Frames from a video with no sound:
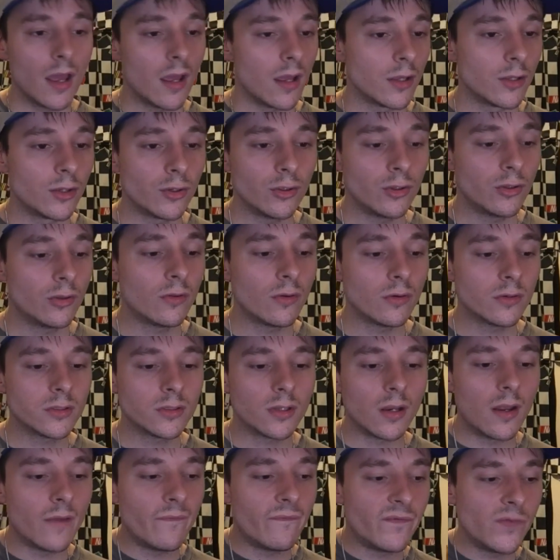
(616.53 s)

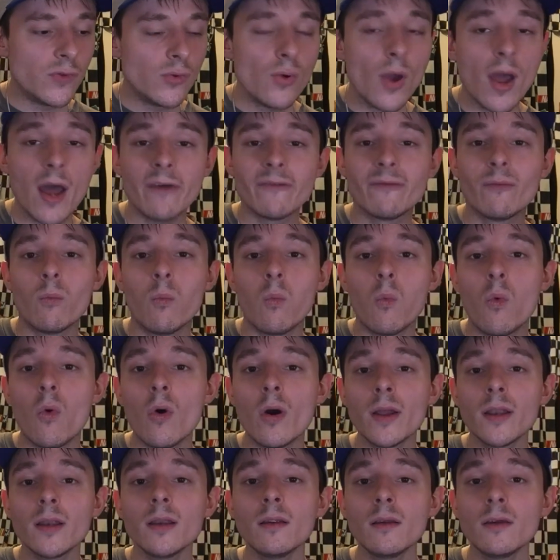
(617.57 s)
If you have
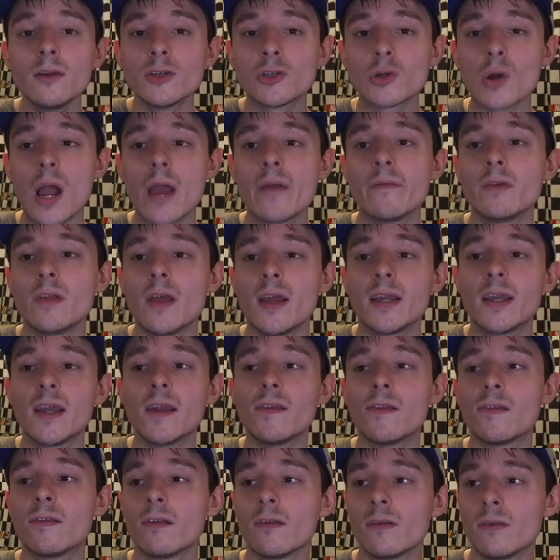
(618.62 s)
one driver that
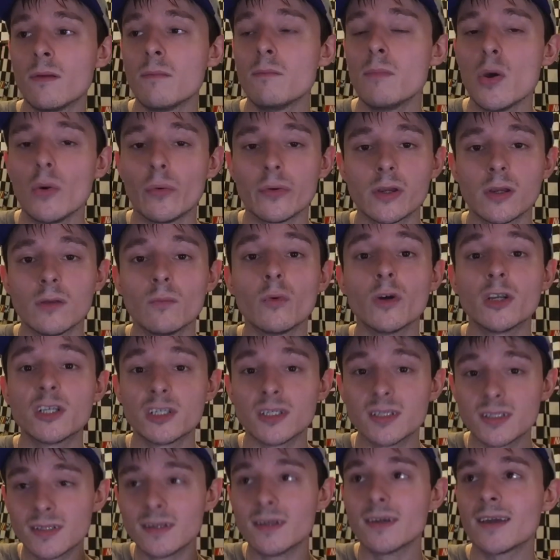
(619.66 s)
gets the million, which
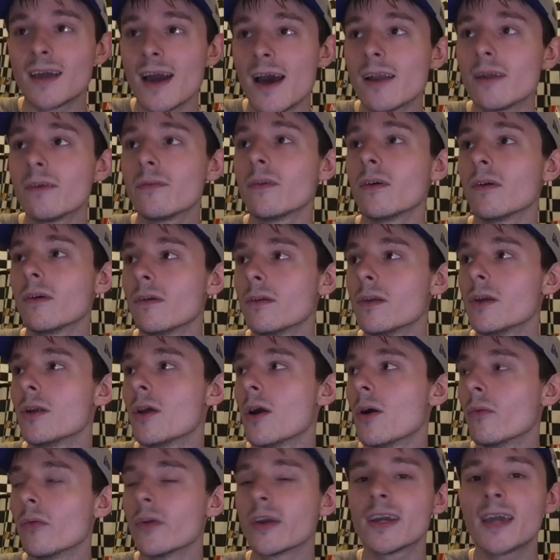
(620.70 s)
is the kind of
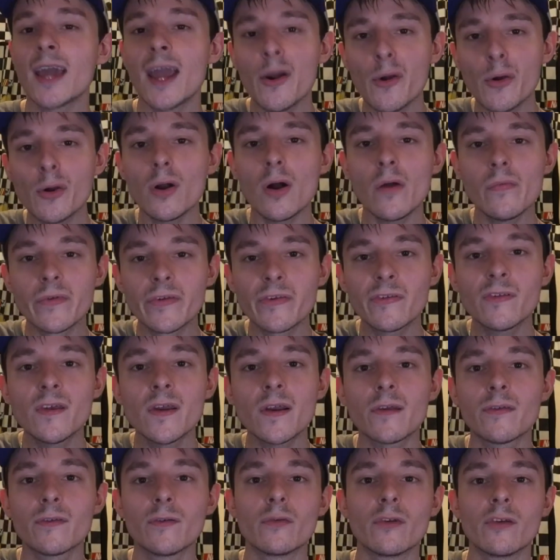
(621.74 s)
the carrot on the
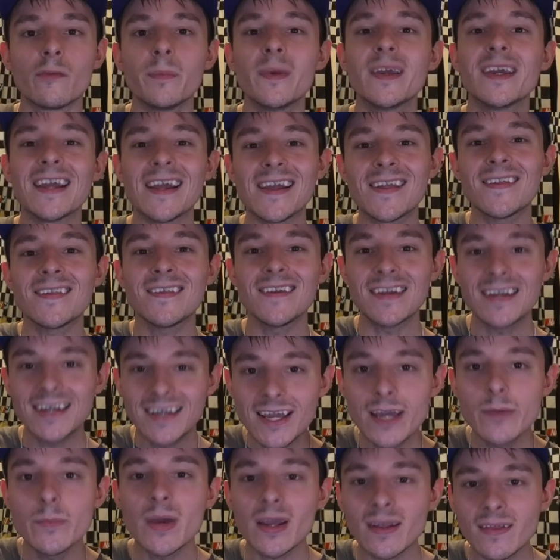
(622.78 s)
stick, so to speak, it's the
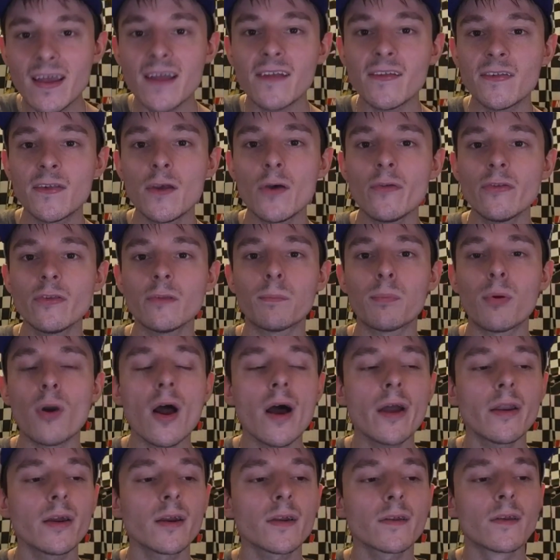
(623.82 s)
gimmick that sells the
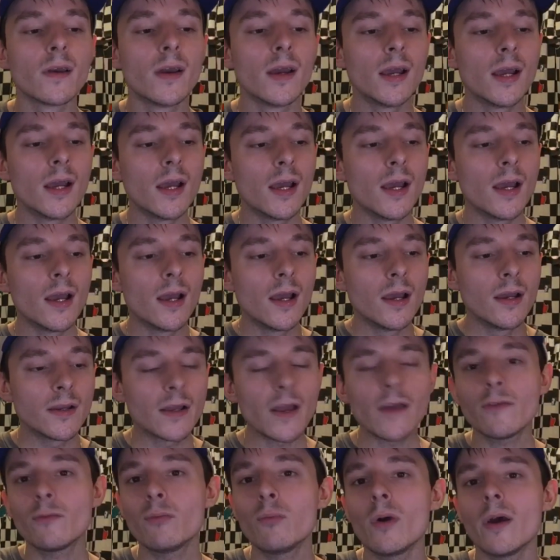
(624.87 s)
product.
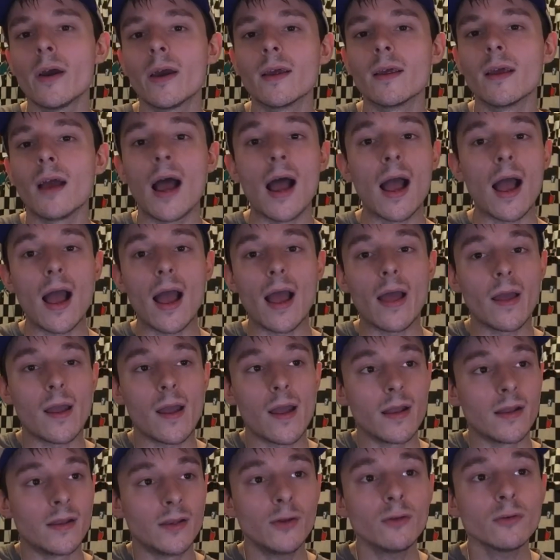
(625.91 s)
Guess what?
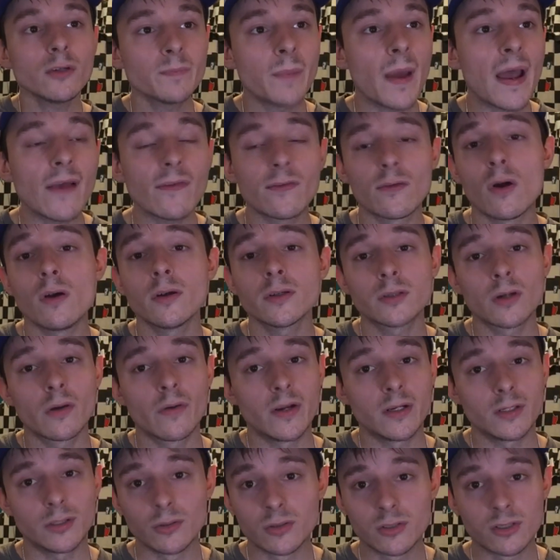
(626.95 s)
In years past, the All-Star
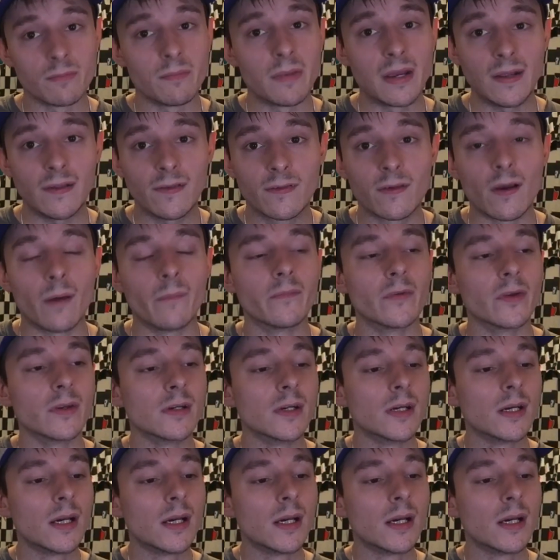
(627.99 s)
race used to mean something.